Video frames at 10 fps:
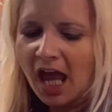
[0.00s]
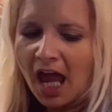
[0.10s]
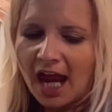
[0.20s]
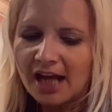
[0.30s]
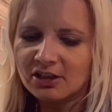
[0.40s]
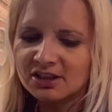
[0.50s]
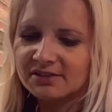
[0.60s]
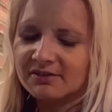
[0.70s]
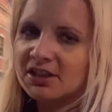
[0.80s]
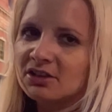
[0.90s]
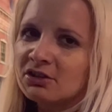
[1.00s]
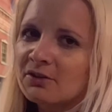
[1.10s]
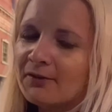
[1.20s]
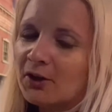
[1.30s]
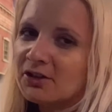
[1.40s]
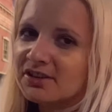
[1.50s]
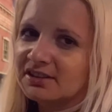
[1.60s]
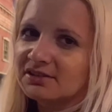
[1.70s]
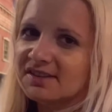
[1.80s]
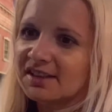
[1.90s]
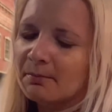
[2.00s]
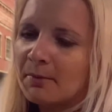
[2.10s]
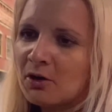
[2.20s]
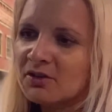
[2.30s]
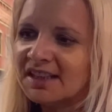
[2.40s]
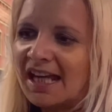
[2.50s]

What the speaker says: And also, when you look further into their posts,